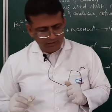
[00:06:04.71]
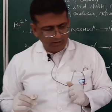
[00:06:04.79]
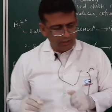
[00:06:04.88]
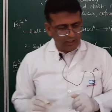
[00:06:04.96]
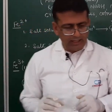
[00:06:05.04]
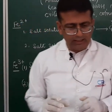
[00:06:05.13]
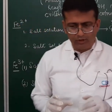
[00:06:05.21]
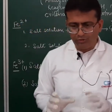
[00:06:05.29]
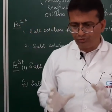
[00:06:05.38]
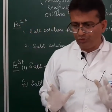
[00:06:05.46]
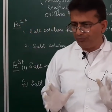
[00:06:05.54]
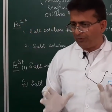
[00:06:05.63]
Now how
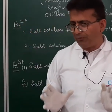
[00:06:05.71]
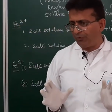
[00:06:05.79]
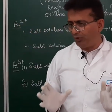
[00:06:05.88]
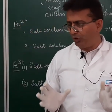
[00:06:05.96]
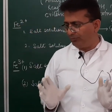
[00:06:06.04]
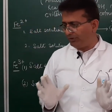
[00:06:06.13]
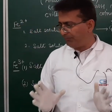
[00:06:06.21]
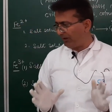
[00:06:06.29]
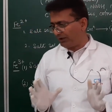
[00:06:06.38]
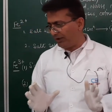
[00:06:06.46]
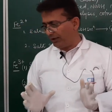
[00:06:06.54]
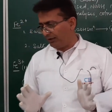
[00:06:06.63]
to perform the
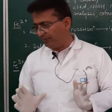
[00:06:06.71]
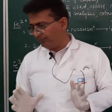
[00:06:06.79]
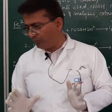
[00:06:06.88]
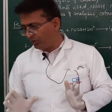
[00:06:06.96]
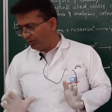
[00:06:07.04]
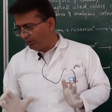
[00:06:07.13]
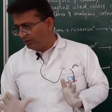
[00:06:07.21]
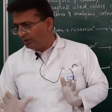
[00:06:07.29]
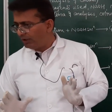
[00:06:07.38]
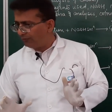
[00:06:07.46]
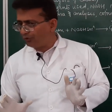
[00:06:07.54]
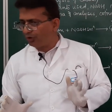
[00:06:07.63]
practical?
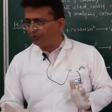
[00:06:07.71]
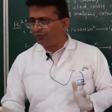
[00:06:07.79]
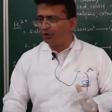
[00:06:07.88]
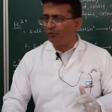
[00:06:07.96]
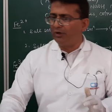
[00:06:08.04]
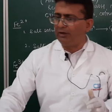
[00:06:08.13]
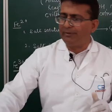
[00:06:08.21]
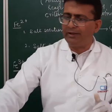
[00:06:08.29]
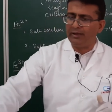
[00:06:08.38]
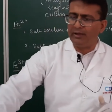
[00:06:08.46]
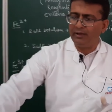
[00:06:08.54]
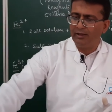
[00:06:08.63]
Of course, you will
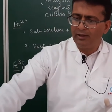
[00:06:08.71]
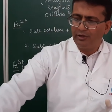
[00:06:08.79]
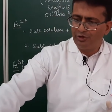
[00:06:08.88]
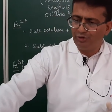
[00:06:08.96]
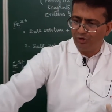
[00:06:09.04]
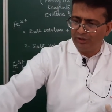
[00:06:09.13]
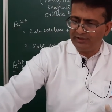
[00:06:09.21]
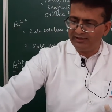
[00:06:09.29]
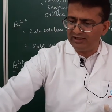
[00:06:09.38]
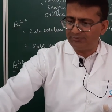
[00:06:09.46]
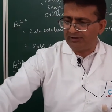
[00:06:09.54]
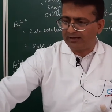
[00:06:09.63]
be doing
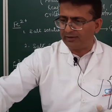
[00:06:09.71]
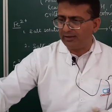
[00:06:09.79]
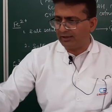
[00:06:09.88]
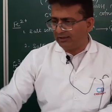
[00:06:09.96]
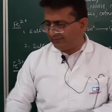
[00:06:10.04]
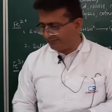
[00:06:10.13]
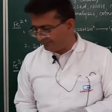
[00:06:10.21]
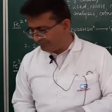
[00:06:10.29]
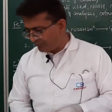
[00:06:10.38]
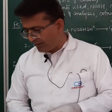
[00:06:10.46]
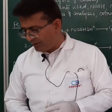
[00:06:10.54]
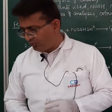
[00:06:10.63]
these practicals
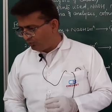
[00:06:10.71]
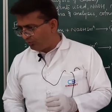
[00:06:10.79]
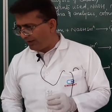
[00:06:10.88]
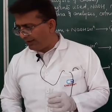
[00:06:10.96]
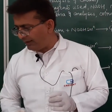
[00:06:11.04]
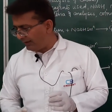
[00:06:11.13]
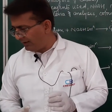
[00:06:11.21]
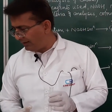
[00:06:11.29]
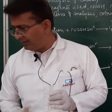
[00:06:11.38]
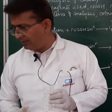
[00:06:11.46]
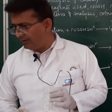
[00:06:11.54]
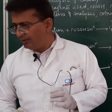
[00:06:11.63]
when
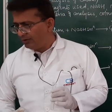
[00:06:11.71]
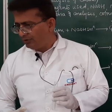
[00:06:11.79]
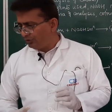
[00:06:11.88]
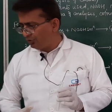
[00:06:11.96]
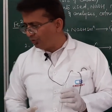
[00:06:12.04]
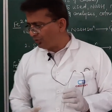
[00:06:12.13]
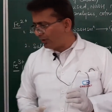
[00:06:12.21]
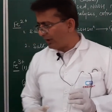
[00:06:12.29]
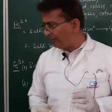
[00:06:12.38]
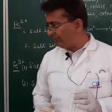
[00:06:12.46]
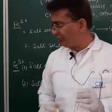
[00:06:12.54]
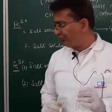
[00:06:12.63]
you
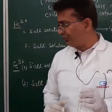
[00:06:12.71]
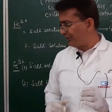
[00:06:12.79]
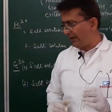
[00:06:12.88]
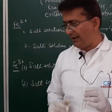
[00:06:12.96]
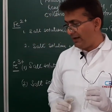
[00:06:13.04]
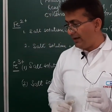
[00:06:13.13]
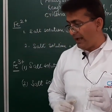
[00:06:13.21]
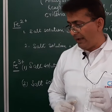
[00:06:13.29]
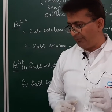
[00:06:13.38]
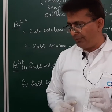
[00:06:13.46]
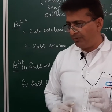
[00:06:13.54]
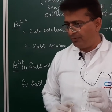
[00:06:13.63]
come to the
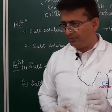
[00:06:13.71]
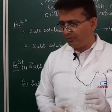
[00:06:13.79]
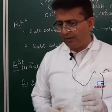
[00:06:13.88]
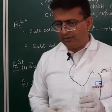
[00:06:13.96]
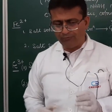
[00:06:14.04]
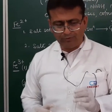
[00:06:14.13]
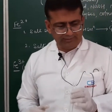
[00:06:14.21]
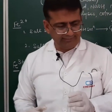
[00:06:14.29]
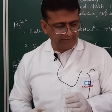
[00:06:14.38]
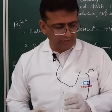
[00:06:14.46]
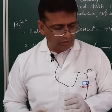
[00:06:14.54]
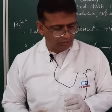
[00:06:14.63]
lab. Once
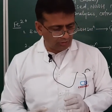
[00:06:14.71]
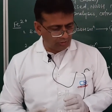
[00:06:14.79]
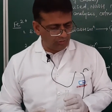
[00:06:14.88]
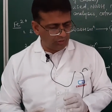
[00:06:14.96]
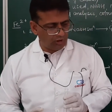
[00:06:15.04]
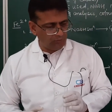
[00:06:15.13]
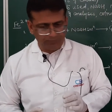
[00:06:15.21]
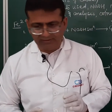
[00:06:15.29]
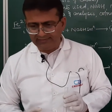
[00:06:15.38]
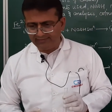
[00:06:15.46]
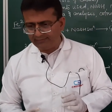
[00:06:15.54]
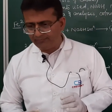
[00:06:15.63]
the lockdown
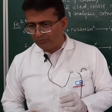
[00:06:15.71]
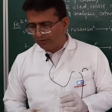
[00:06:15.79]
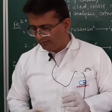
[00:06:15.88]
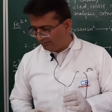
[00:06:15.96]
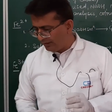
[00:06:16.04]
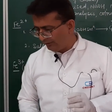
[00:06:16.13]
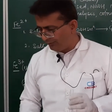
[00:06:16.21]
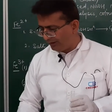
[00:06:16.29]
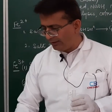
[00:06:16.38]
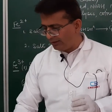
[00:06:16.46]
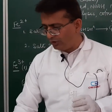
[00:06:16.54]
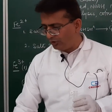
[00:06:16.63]
opens,
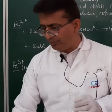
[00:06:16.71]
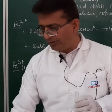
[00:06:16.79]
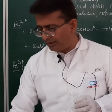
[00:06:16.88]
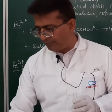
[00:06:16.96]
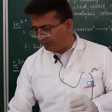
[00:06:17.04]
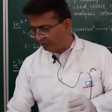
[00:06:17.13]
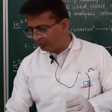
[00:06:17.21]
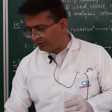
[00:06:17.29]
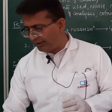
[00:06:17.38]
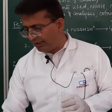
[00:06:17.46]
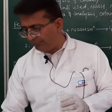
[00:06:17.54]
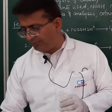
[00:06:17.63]
definitely you will be coming to
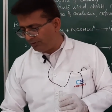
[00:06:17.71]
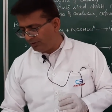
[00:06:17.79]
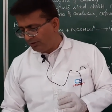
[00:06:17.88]
the lab.